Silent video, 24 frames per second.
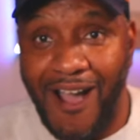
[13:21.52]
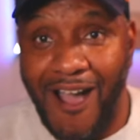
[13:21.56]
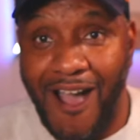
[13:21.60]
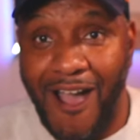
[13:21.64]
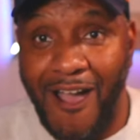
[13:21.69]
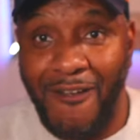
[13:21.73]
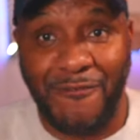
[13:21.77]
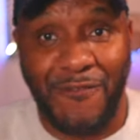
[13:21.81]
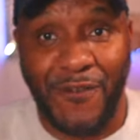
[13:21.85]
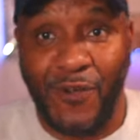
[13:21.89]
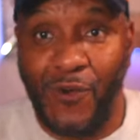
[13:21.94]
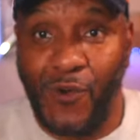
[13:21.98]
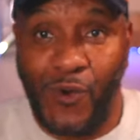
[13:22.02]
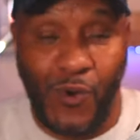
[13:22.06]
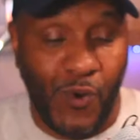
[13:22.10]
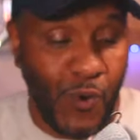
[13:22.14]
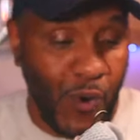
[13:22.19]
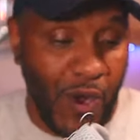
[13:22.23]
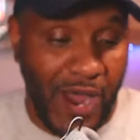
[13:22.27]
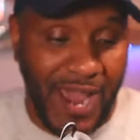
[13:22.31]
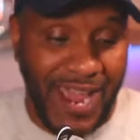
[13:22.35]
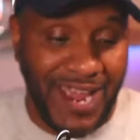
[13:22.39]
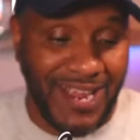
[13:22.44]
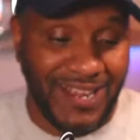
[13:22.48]
I feel
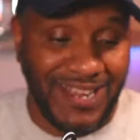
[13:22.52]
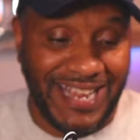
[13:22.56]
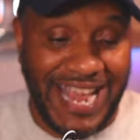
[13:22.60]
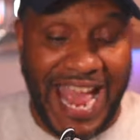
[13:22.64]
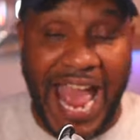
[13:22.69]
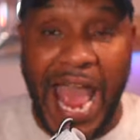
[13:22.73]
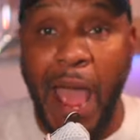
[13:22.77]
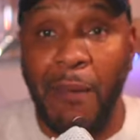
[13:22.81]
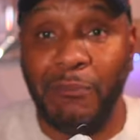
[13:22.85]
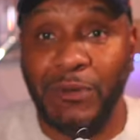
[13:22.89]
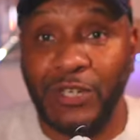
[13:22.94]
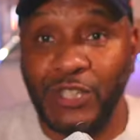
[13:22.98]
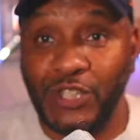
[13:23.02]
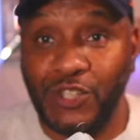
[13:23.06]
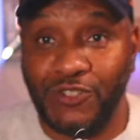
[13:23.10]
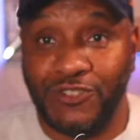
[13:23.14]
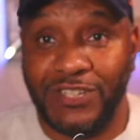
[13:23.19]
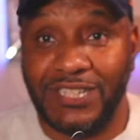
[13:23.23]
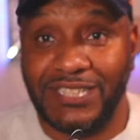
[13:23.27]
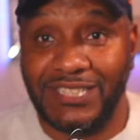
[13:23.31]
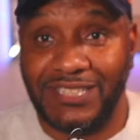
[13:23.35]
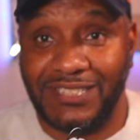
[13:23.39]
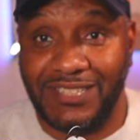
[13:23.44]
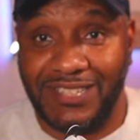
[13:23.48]
quite
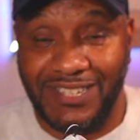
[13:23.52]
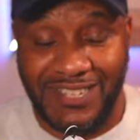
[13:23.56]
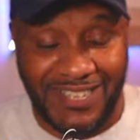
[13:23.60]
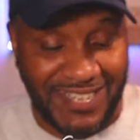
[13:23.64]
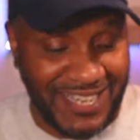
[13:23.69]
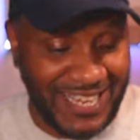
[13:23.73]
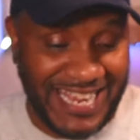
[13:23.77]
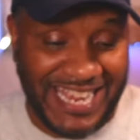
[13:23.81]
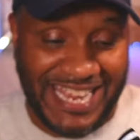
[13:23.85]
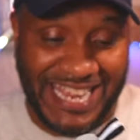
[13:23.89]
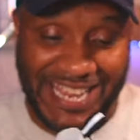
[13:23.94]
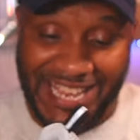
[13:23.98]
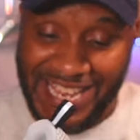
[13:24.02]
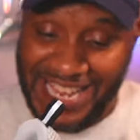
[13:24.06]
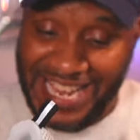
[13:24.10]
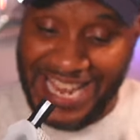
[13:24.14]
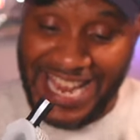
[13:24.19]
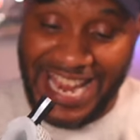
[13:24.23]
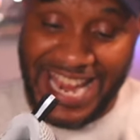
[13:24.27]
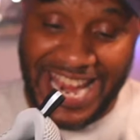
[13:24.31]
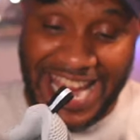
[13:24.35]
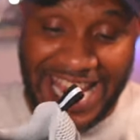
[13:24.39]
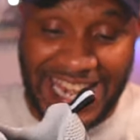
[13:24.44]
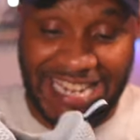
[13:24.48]
amateurish
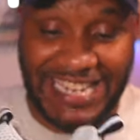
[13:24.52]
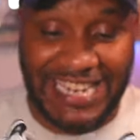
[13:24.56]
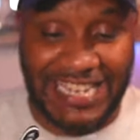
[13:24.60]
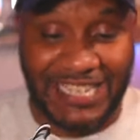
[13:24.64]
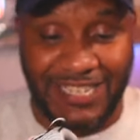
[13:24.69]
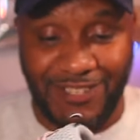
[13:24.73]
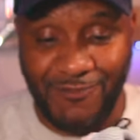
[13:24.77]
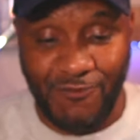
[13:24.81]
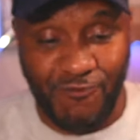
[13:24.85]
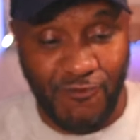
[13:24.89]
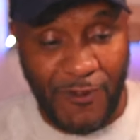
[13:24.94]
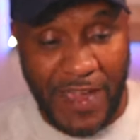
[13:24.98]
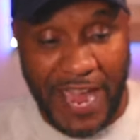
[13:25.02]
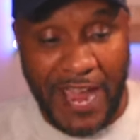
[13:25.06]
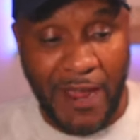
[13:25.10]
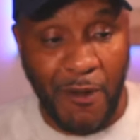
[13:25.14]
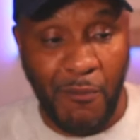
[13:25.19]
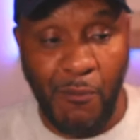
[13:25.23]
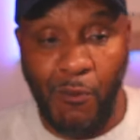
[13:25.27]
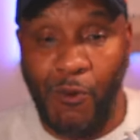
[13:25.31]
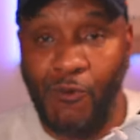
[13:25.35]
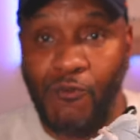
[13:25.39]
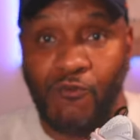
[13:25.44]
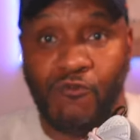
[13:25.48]
in this
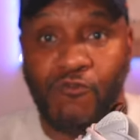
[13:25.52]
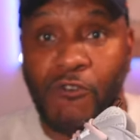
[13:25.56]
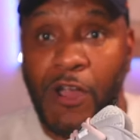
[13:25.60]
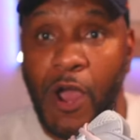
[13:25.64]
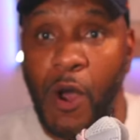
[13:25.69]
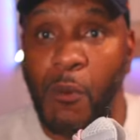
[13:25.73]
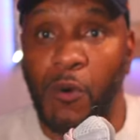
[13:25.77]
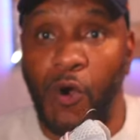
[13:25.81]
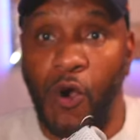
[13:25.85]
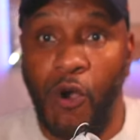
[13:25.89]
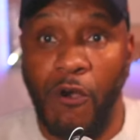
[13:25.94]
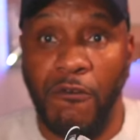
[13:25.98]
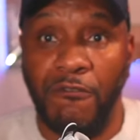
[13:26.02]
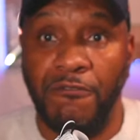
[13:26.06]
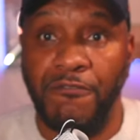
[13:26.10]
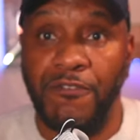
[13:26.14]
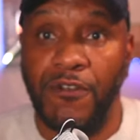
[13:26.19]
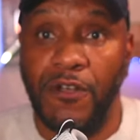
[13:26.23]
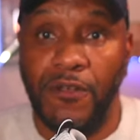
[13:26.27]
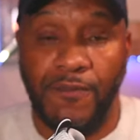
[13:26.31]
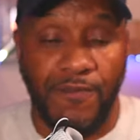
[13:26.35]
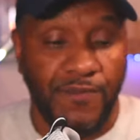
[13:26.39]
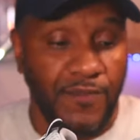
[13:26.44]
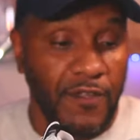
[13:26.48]
realm realm of
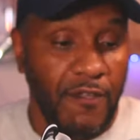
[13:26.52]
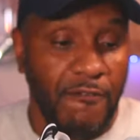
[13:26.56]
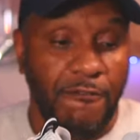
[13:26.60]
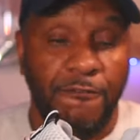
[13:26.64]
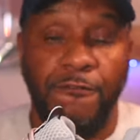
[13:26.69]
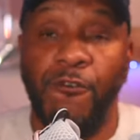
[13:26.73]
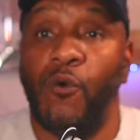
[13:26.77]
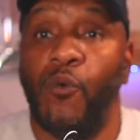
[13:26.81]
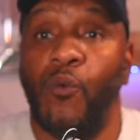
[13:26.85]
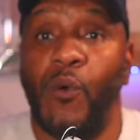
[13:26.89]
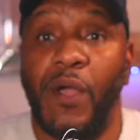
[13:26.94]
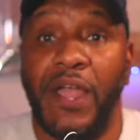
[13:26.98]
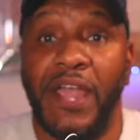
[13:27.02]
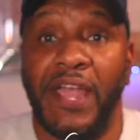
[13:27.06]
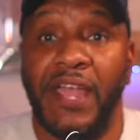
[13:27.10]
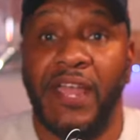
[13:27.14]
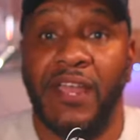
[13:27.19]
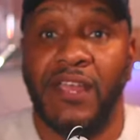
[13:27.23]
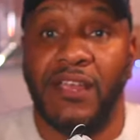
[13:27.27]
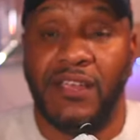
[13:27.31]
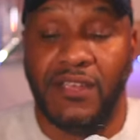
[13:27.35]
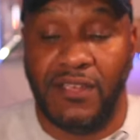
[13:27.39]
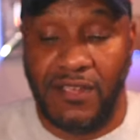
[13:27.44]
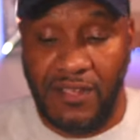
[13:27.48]
footwear,
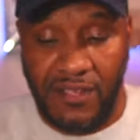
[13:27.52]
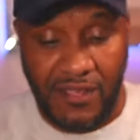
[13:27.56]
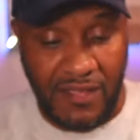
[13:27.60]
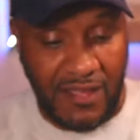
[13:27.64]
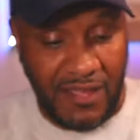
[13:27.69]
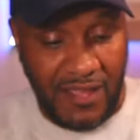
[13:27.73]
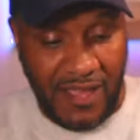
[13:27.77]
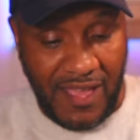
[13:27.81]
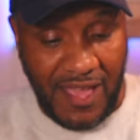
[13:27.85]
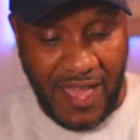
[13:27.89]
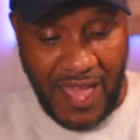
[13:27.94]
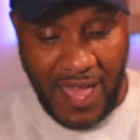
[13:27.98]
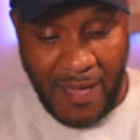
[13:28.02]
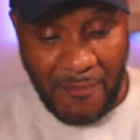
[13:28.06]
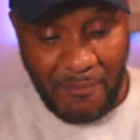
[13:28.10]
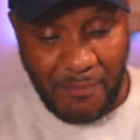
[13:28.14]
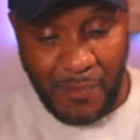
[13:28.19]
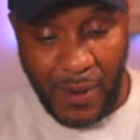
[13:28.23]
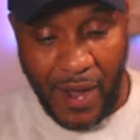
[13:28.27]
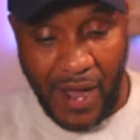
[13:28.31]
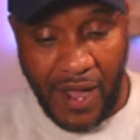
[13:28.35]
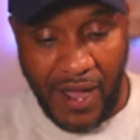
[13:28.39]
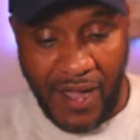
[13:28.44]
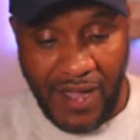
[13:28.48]

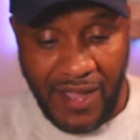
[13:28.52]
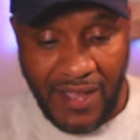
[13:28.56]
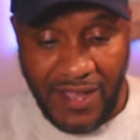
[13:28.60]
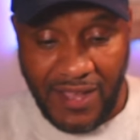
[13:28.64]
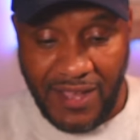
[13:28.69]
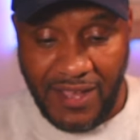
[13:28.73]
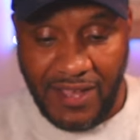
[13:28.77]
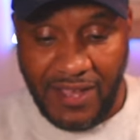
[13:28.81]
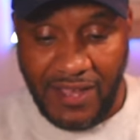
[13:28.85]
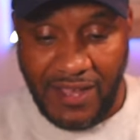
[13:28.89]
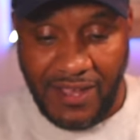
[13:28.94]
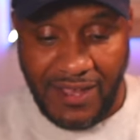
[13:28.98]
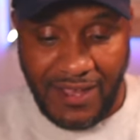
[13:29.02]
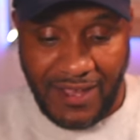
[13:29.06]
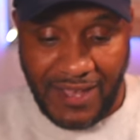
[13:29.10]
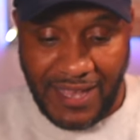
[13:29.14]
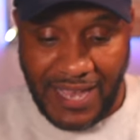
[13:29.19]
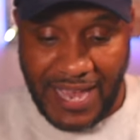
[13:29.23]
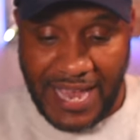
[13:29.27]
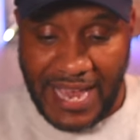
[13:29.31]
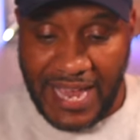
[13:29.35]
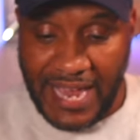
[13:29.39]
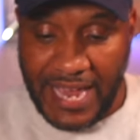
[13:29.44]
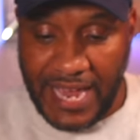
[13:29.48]
but
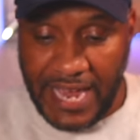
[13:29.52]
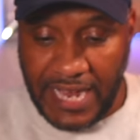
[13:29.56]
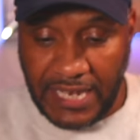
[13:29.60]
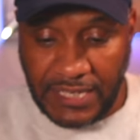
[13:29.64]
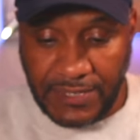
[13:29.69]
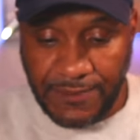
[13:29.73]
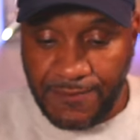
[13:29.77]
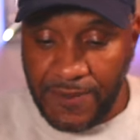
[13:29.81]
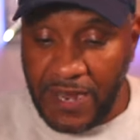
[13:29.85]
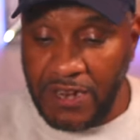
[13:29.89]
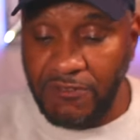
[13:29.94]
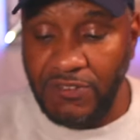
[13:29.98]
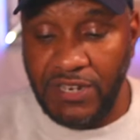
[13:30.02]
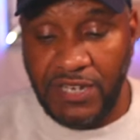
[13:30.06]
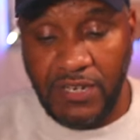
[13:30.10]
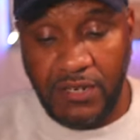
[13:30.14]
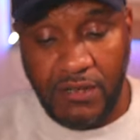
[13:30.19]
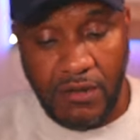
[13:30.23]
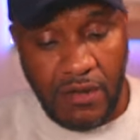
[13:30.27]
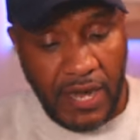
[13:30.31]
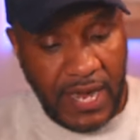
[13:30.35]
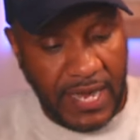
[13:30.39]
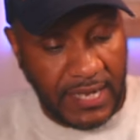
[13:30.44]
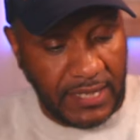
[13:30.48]
it's very
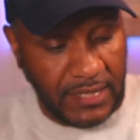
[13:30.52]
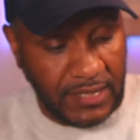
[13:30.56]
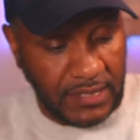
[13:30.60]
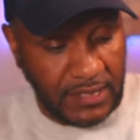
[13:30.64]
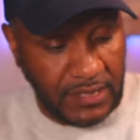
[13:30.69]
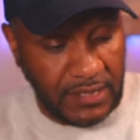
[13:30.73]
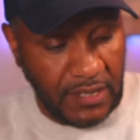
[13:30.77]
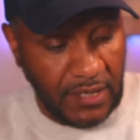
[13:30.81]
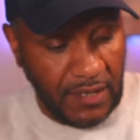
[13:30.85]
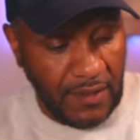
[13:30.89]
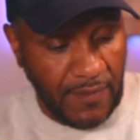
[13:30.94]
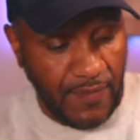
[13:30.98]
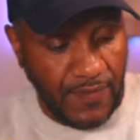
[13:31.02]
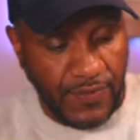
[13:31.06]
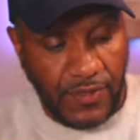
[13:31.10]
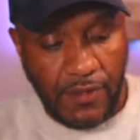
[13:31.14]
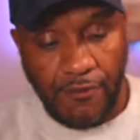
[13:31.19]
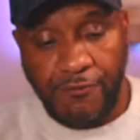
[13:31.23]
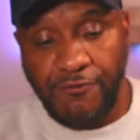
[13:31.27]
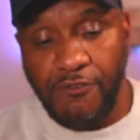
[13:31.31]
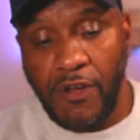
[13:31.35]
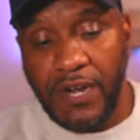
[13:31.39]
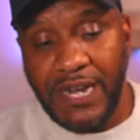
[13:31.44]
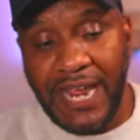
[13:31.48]
nice.
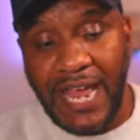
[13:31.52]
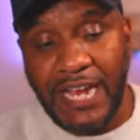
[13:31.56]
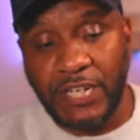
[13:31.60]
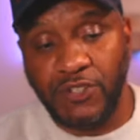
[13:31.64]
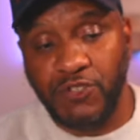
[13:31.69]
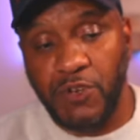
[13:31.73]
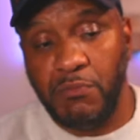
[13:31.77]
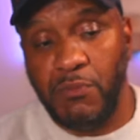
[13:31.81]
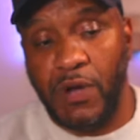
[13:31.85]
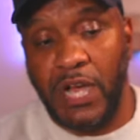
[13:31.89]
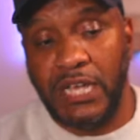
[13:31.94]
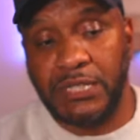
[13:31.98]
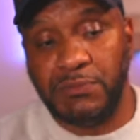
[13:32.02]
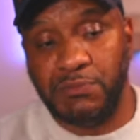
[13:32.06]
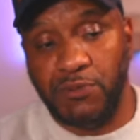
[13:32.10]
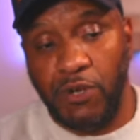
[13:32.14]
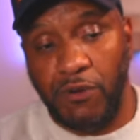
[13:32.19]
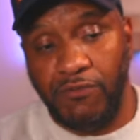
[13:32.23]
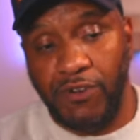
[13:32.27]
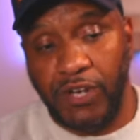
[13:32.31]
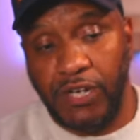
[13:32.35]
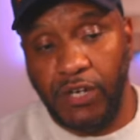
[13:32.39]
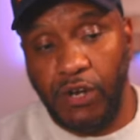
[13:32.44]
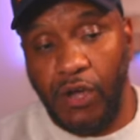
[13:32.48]
The front actually reminds me
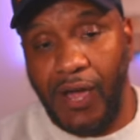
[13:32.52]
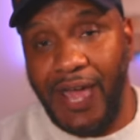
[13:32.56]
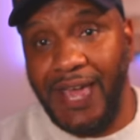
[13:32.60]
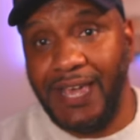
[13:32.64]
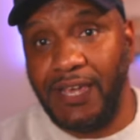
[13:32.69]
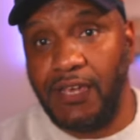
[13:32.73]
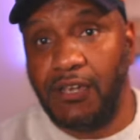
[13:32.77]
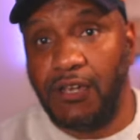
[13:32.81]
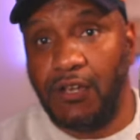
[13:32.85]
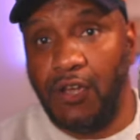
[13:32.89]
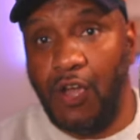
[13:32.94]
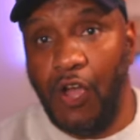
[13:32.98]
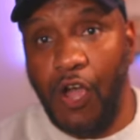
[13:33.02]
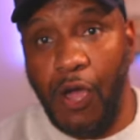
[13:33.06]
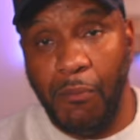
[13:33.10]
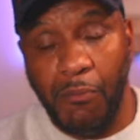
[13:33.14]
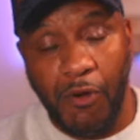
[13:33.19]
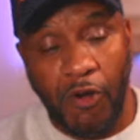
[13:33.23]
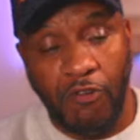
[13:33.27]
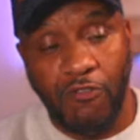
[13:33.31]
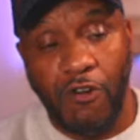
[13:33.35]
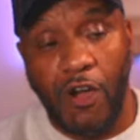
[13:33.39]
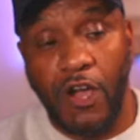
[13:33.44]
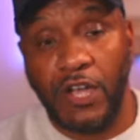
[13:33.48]
of a Nike
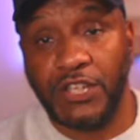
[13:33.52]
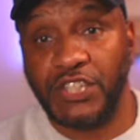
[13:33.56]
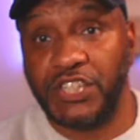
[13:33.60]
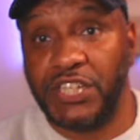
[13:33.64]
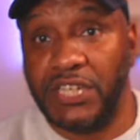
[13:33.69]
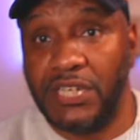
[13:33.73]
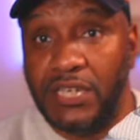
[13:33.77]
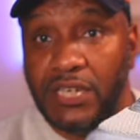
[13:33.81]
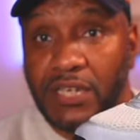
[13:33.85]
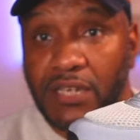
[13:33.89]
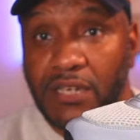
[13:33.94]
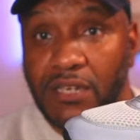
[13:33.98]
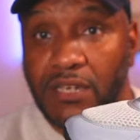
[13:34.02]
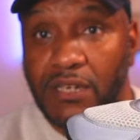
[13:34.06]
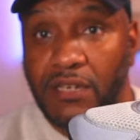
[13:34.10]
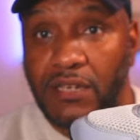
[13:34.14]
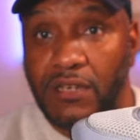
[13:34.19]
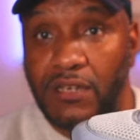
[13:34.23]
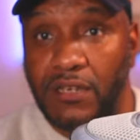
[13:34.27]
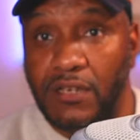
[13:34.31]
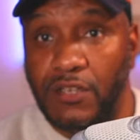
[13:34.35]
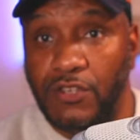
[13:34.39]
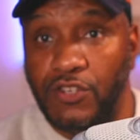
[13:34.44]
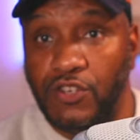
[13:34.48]
um, Huarache
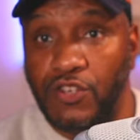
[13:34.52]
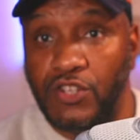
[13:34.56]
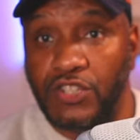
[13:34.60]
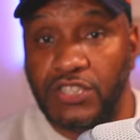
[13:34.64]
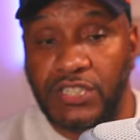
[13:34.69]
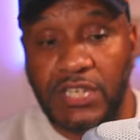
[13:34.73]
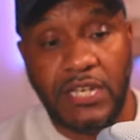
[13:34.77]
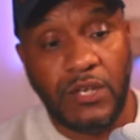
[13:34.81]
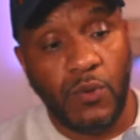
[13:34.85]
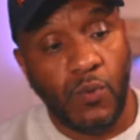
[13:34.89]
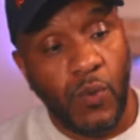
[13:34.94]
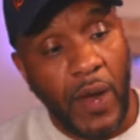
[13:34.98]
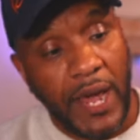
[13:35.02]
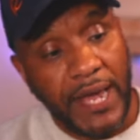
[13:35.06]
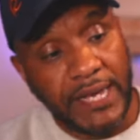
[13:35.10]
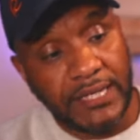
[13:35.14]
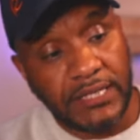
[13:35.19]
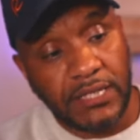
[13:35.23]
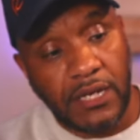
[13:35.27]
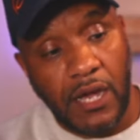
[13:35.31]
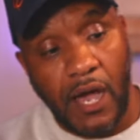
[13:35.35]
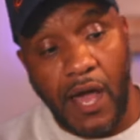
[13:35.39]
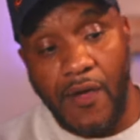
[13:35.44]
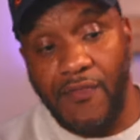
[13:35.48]
you can see the way
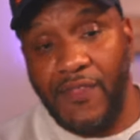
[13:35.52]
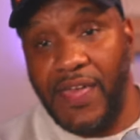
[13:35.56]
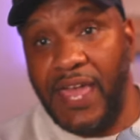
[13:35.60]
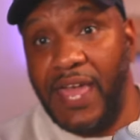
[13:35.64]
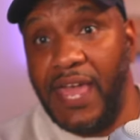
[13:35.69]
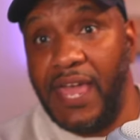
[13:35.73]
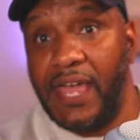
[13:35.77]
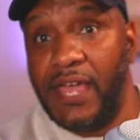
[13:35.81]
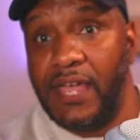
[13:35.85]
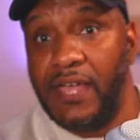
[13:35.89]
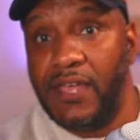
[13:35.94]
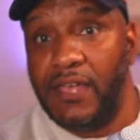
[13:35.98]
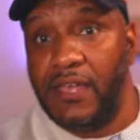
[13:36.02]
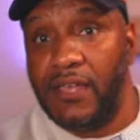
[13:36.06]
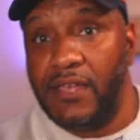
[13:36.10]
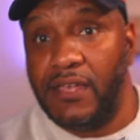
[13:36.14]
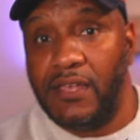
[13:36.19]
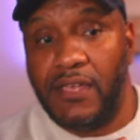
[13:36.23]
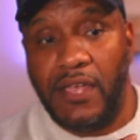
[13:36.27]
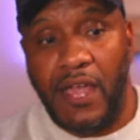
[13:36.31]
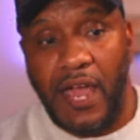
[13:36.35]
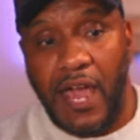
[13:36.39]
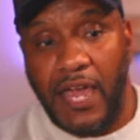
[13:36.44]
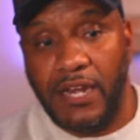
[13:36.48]
it's cut there
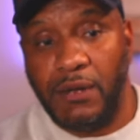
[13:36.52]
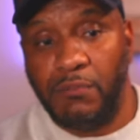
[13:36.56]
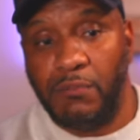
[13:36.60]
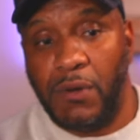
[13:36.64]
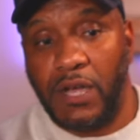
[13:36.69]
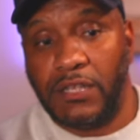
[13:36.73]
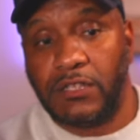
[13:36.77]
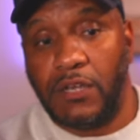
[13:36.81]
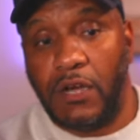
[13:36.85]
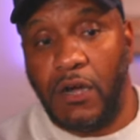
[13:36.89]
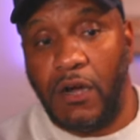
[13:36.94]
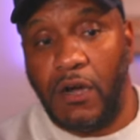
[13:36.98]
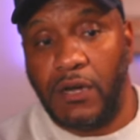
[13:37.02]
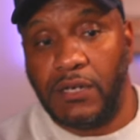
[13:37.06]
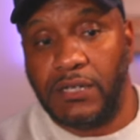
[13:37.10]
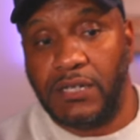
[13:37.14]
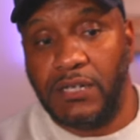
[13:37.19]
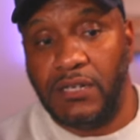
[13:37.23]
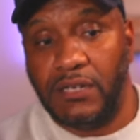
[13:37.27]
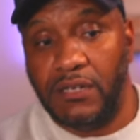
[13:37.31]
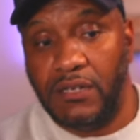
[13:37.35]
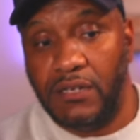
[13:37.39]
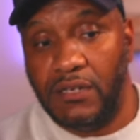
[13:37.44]
and the mudguard